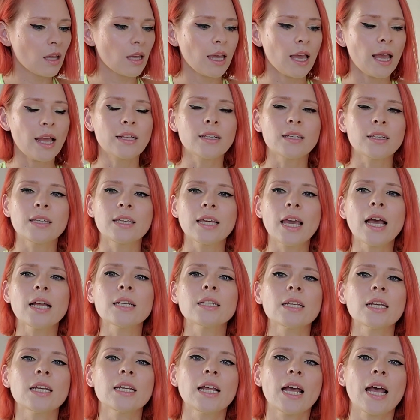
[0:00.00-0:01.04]
and
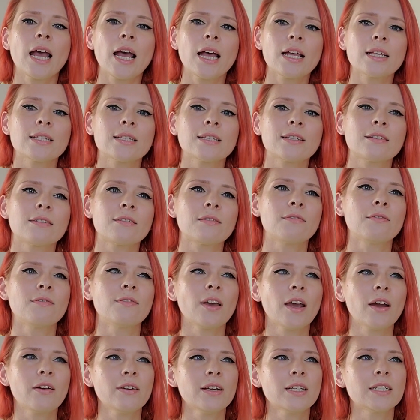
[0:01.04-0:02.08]
yet it has
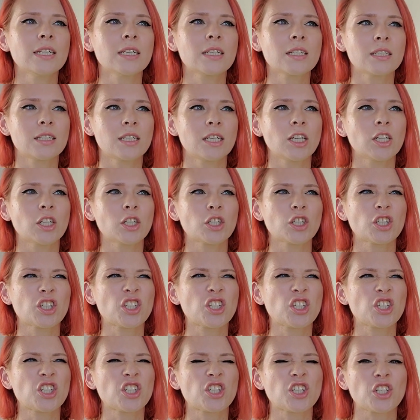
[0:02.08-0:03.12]
very distinct
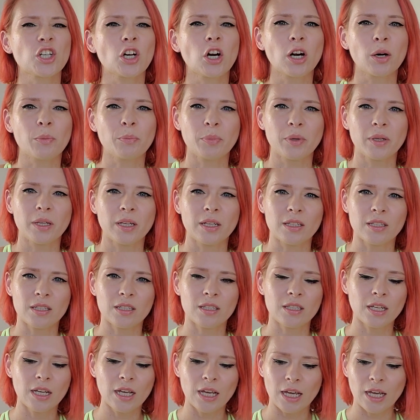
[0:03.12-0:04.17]

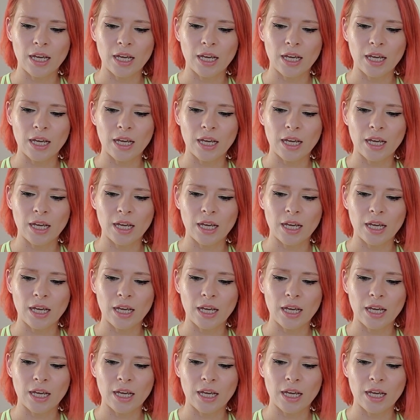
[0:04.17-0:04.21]
sharpness.